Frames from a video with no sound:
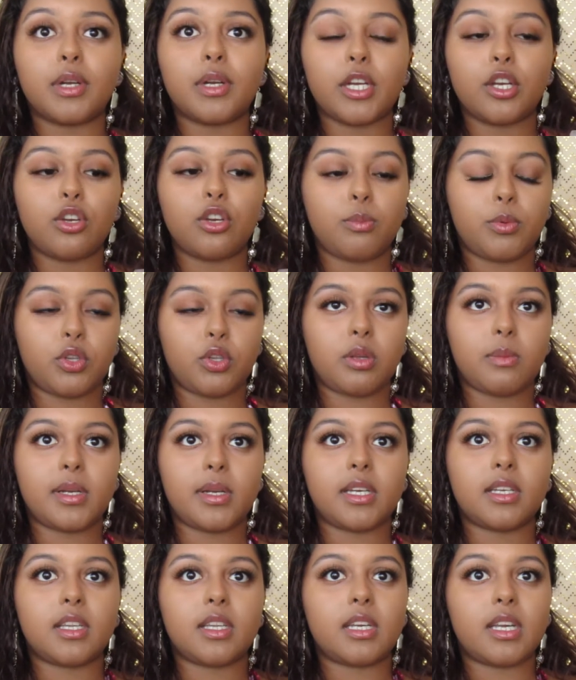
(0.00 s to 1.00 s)
clean your beauty
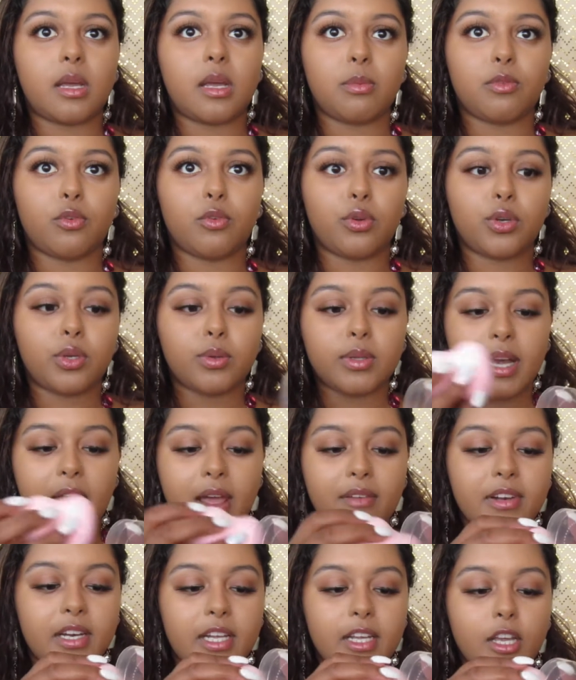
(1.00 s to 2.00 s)
blender the day before and you're
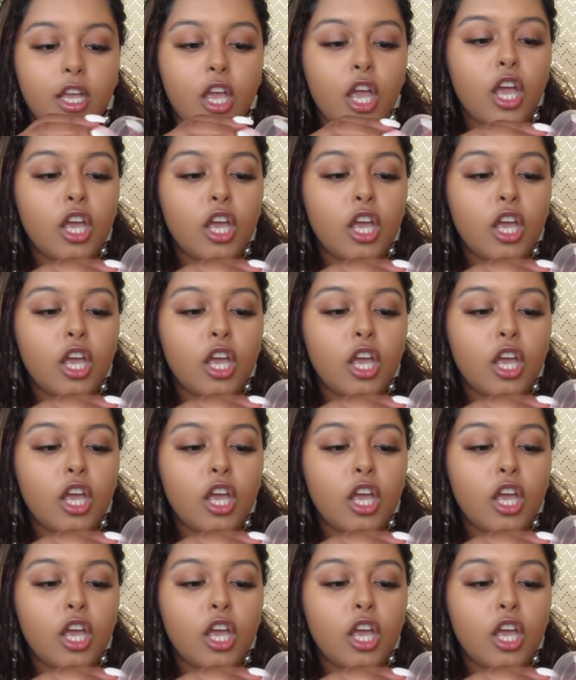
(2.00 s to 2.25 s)
traveling,